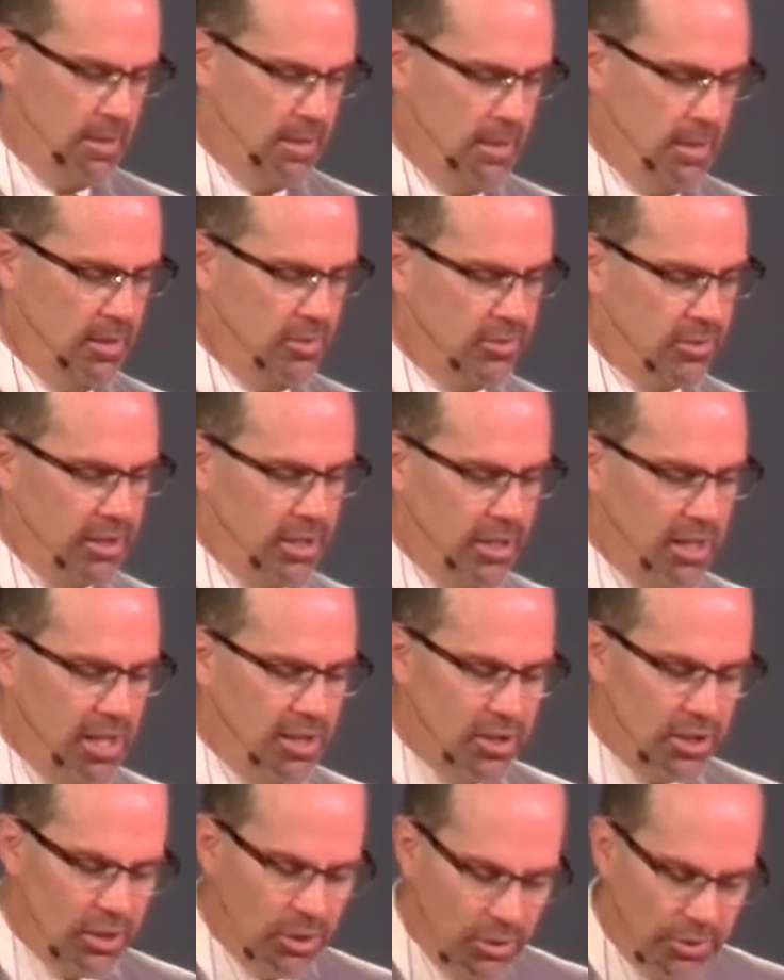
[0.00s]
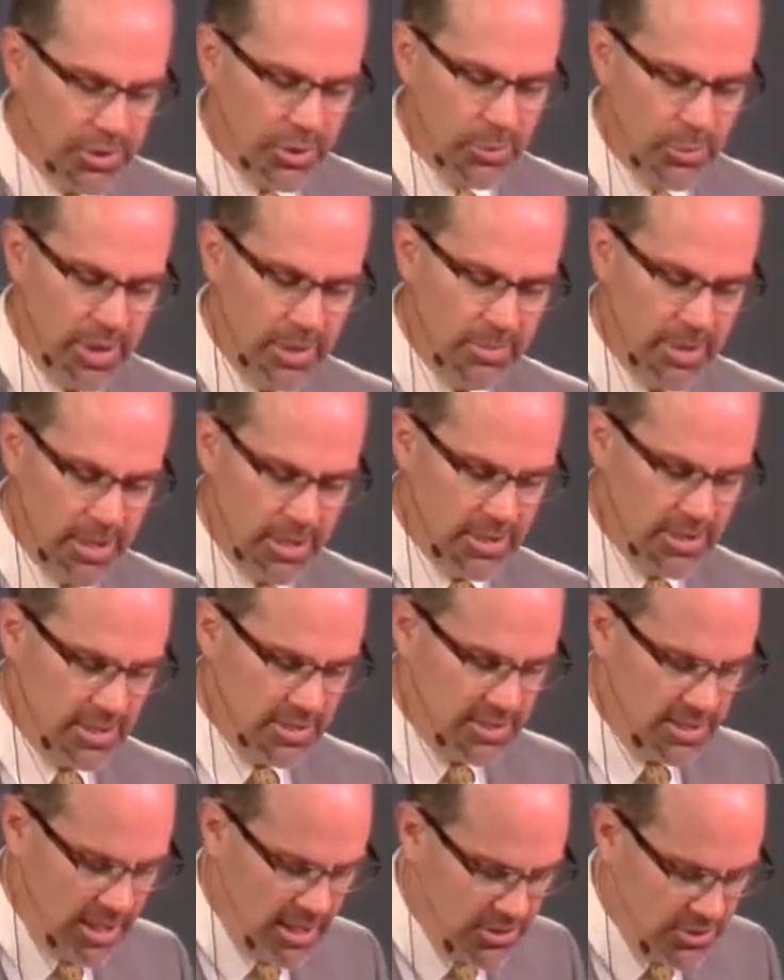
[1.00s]
And so you need the older women to
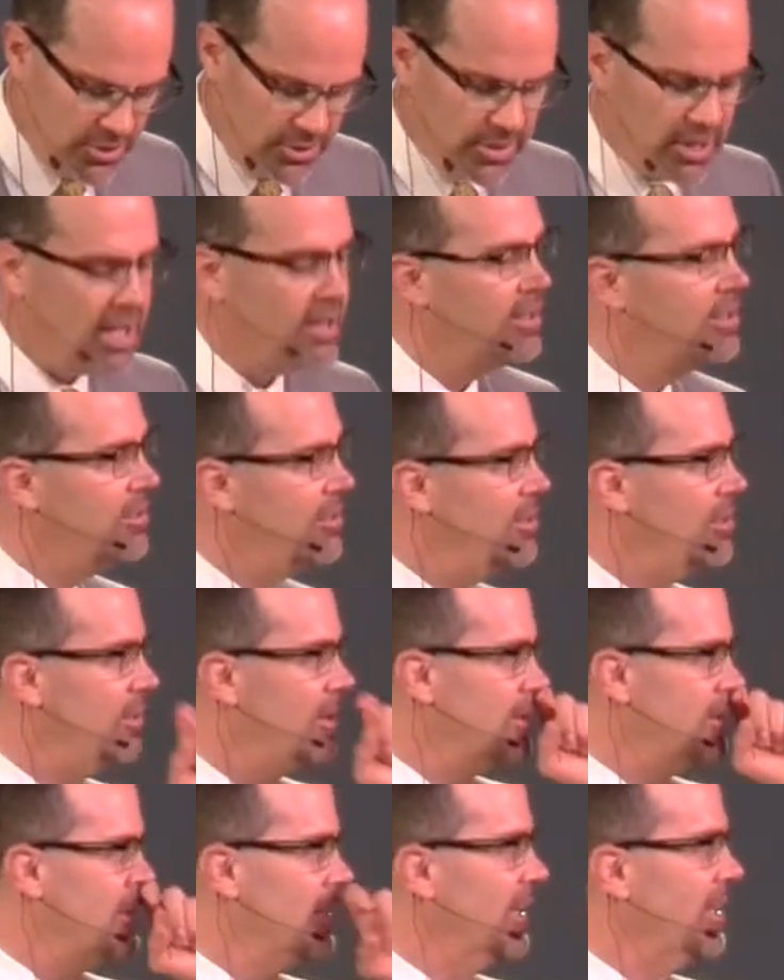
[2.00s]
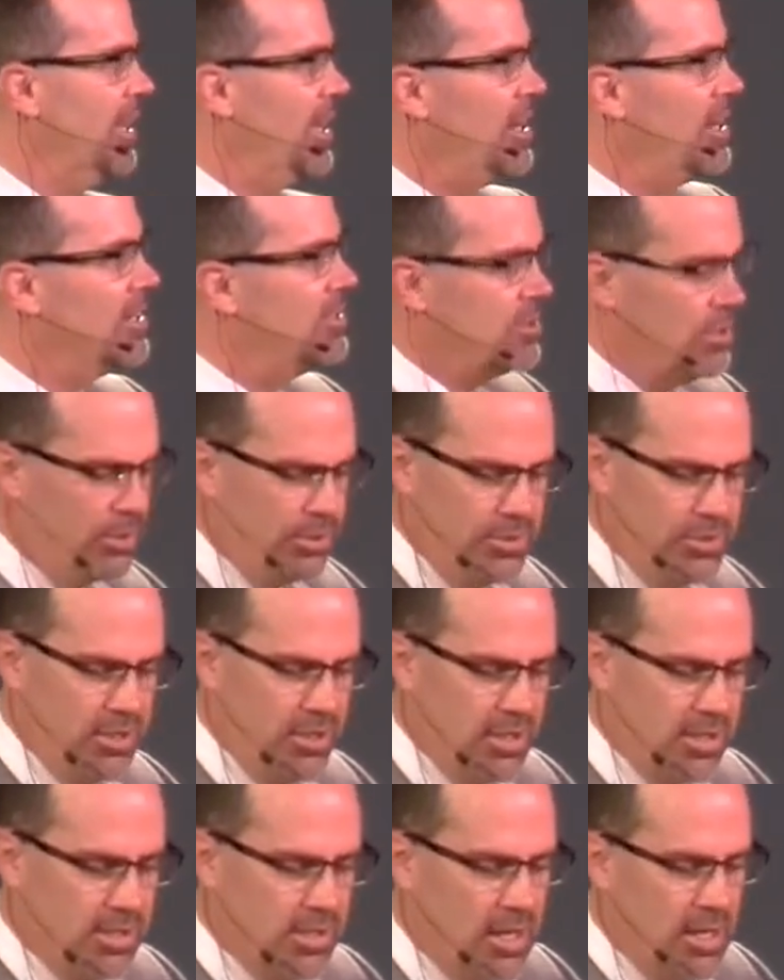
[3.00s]
teach you how to do this. And again, I told you
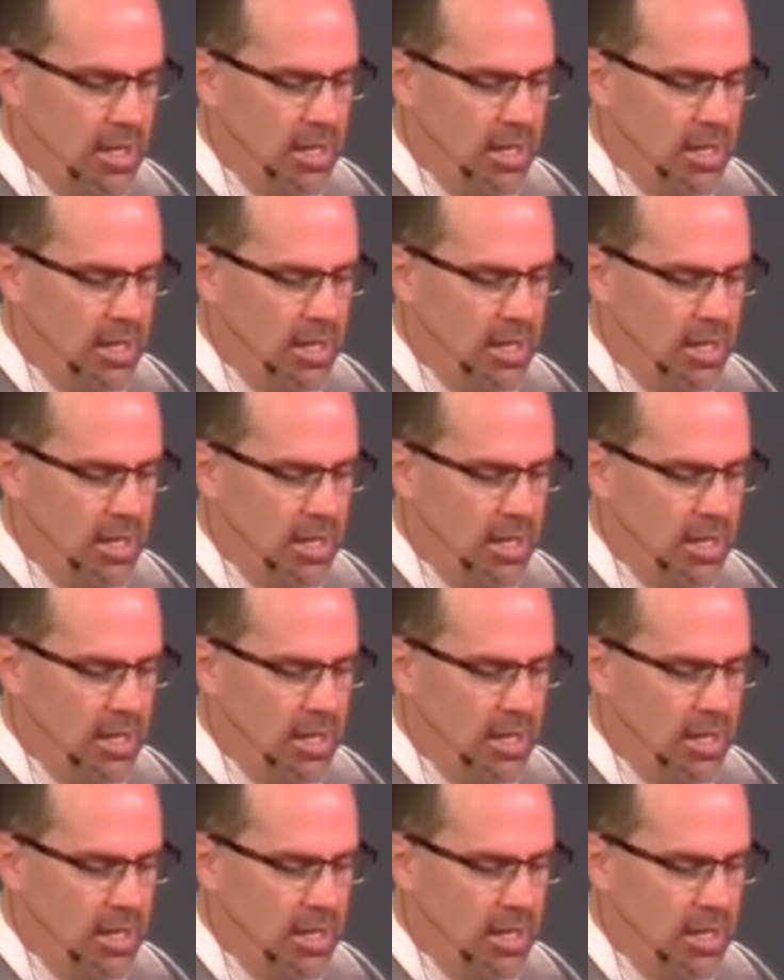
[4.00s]
this.